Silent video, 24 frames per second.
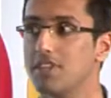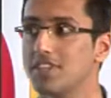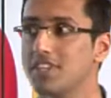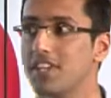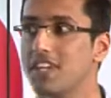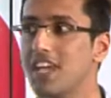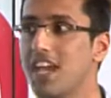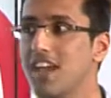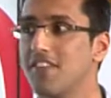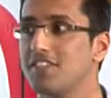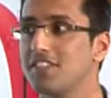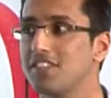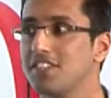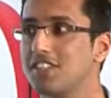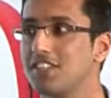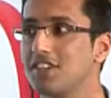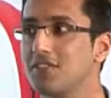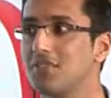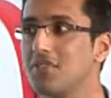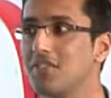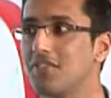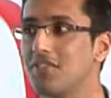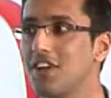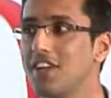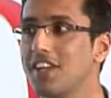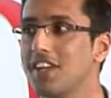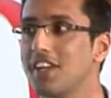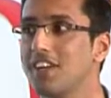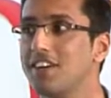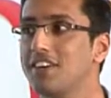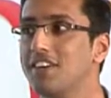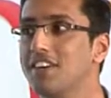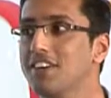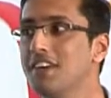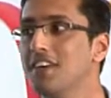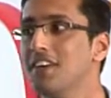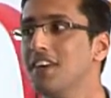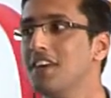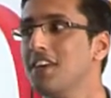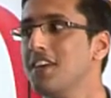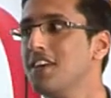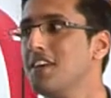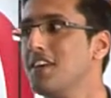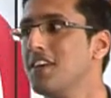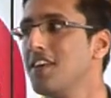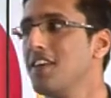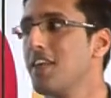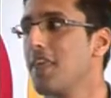that you're having to deal with right now.
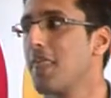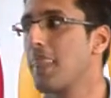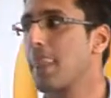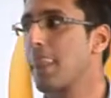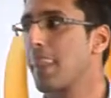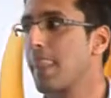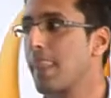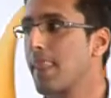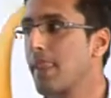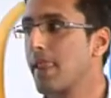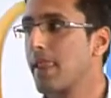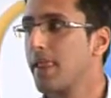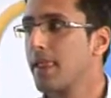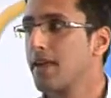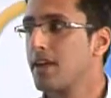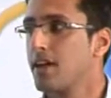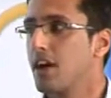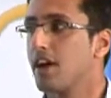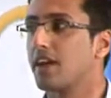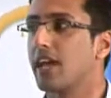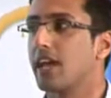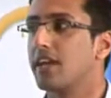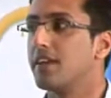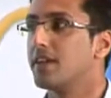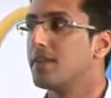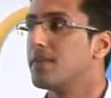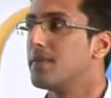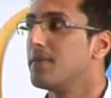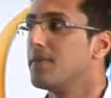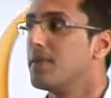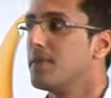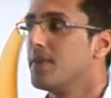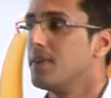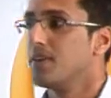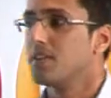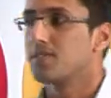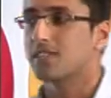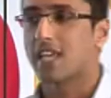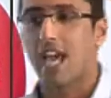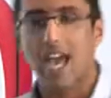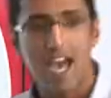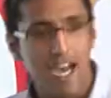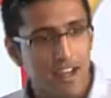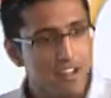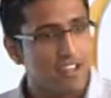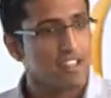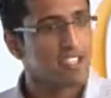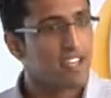Okay, so
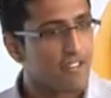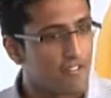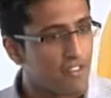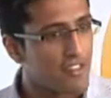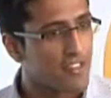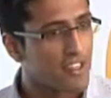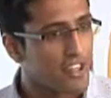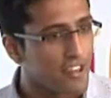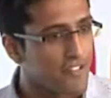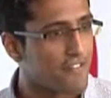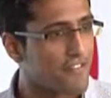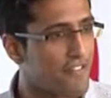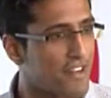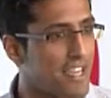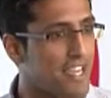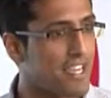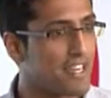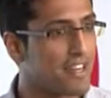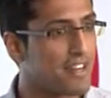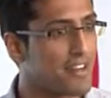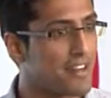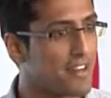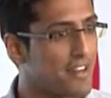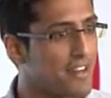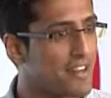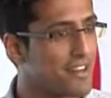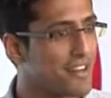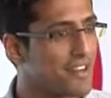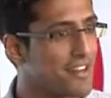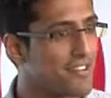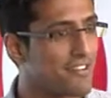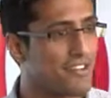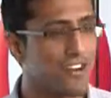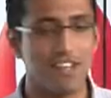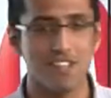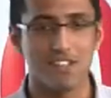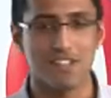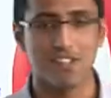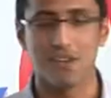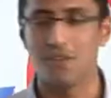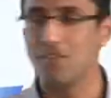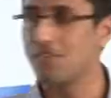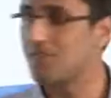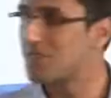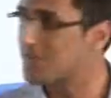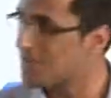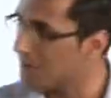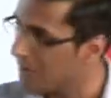how does everything fit in, right? So
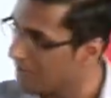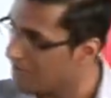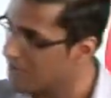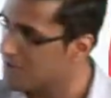we've, I've